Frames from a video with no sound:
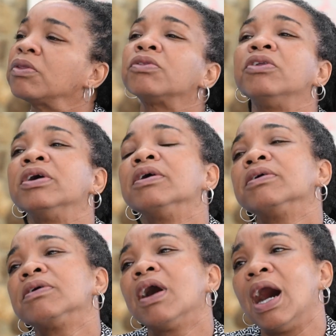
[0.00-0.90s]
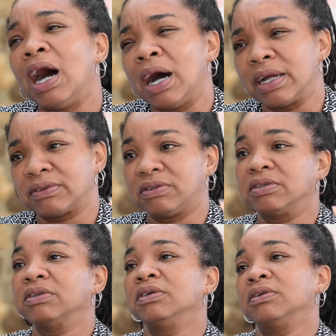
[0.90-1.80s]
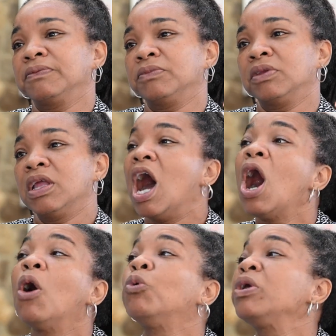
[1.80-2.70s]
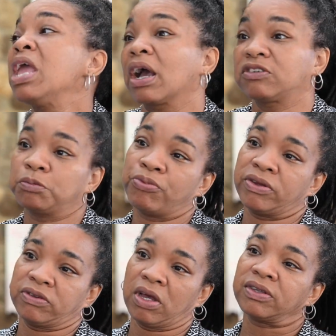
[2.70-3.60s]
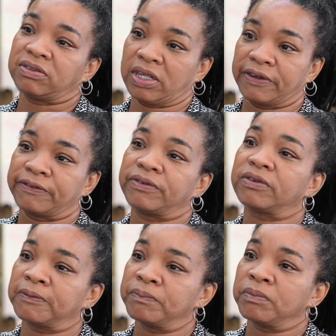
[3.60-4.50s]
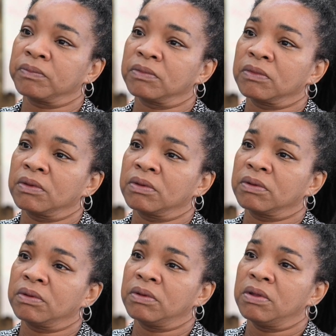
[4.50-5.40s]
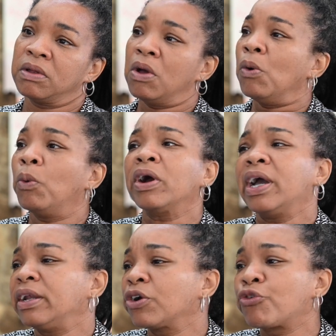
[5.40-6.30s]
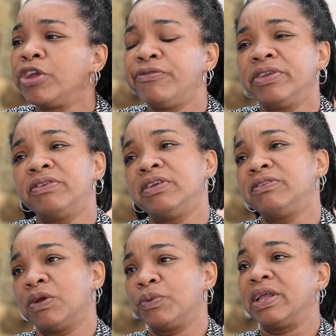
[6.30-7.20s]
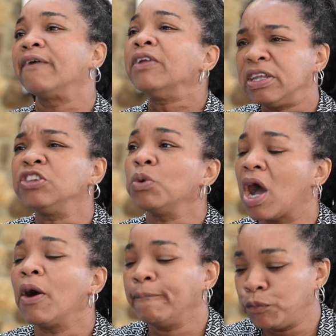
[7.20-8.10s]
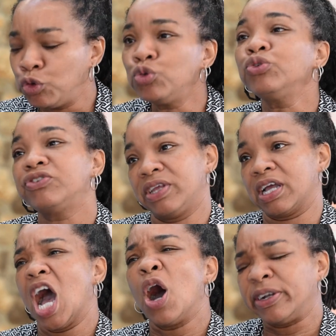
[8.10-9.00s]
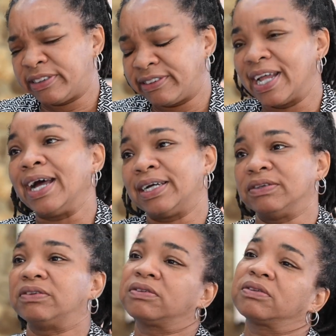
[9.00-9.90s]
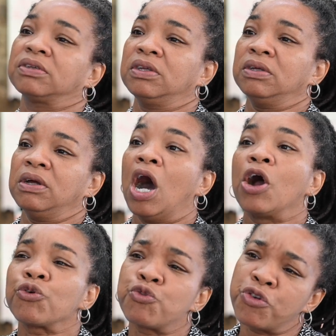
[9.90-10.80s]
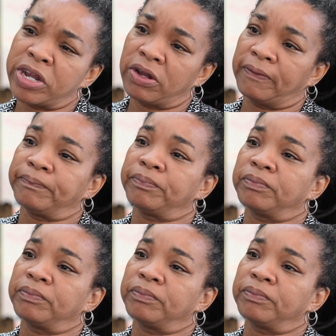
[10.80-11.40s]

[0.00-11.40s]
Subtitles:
the art, how we express ourselves, what kind of grievances that we have. Is our music, our dance, our rhythm.